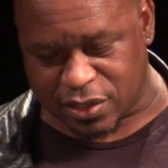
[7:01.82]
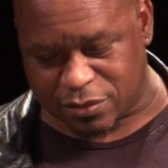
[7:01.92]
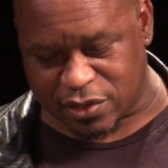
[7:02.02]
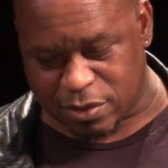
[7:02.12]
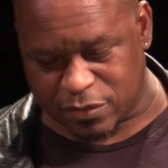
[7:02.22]
that I
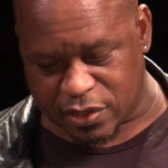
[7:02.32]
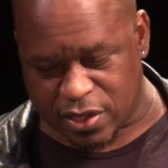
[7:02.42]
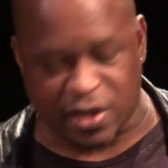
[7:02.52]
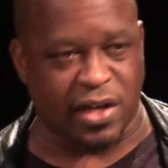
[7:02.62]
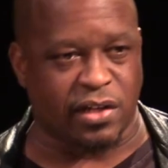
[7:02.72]
would come to
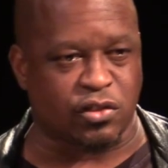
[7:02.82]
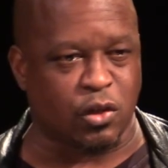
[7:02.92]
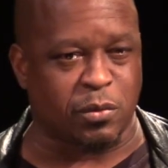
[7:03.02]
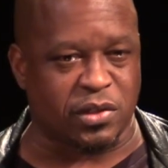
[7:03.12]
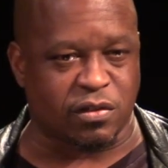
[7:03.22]
dedicate
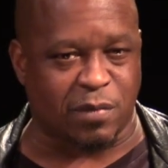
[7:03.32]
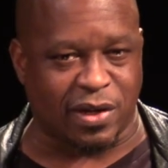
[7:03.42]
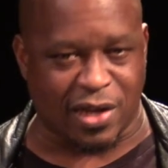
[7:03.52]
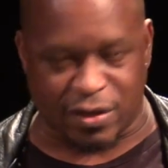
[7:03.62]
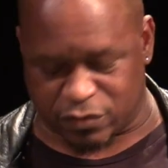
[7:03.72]
so much of my
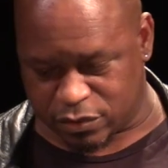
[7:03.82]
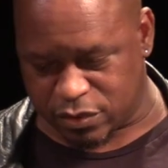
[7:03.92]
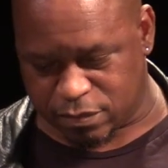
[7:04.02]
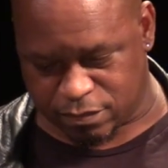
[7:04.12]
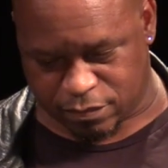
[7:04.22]
life to
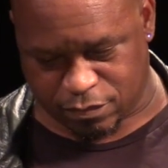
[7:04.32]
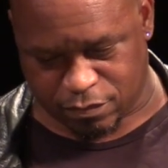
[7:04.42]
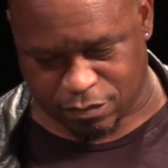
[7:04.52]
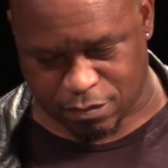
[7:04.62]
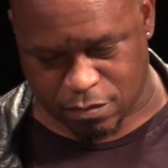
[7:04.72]

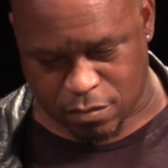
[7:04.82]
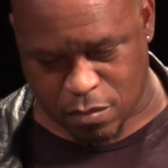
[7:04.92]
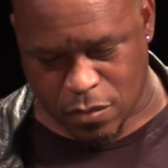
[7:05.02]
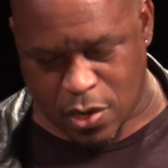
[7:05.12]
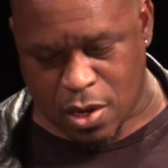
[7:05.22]

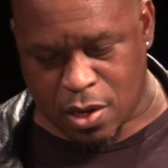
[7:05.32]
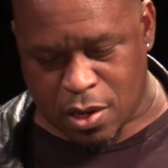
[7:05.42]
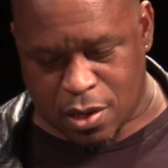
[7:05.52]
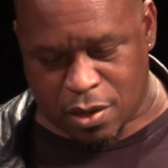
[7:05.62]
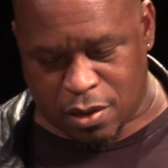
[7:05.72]
it.
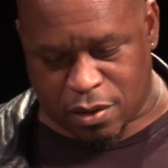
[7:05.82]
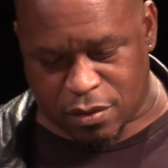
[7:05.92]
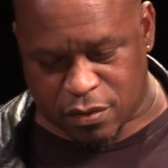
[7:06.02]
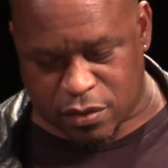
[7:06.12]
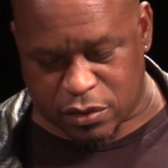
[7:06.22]

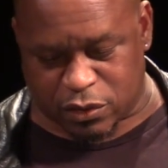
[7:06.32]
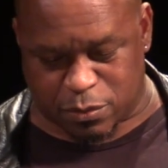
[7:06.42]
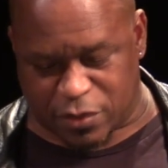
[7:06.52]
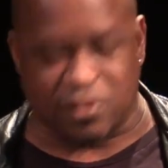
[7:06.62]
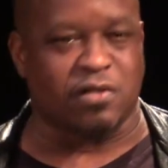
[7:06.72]
There is a
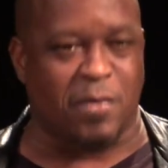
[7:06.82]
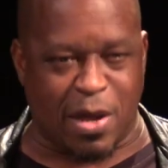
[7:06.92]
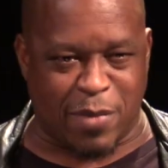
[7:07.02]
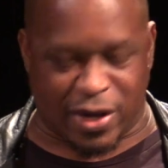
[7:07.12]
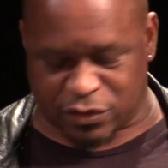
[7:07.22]
piece of my
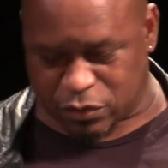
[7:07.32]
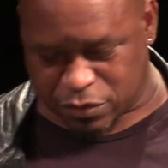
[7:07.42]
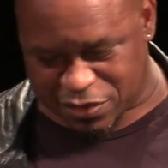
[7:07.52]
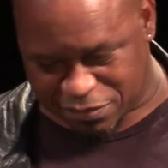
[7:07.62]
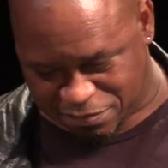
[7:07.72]

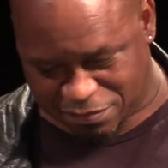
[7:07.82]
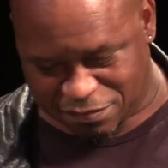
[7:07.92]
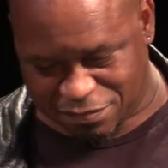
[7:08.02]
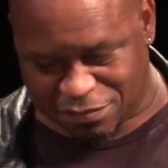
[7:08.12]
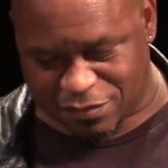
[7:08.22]
backstory.
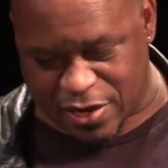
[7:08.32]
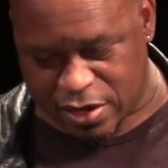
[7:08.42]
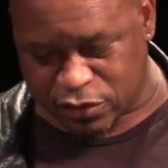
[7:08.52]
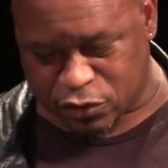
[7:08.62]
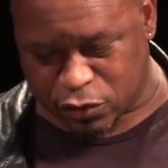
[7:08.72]
How
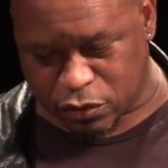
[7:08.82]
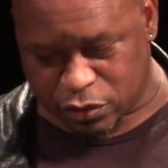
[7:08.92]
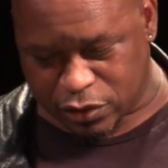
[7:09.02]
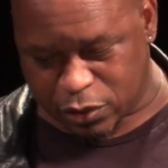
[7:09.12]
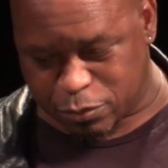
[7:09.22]
did your
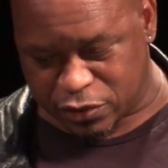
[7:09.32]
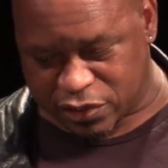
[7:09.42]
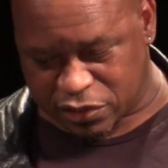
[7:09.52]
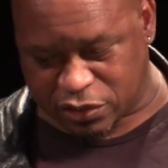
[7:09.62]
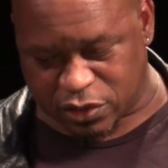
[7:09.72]
earlier
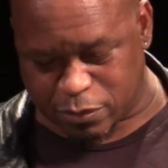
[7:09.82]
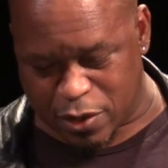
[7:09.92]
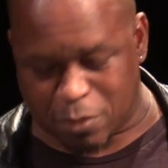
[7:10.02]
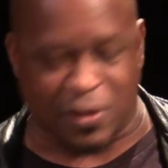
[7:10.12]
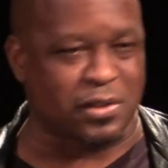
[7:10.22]
projections
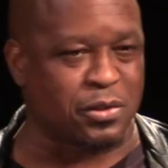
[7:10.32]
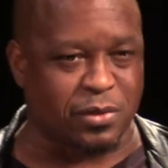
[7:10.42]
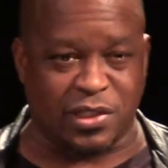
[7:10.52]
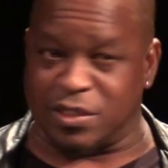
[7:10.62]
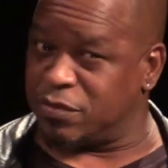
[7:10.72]
about my
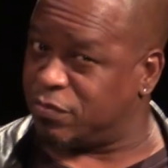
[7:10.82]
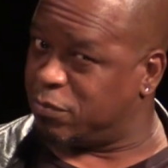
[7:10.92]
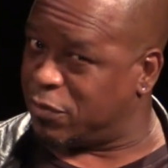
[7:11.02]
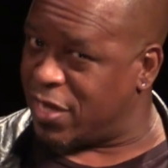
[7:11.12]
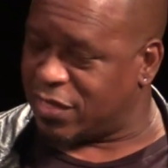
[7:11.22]
story differ
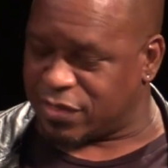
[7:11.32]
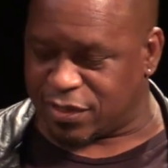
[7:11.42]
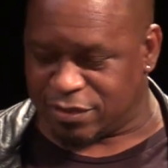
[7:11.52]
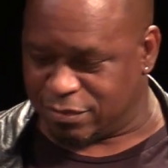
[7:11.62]
from reality?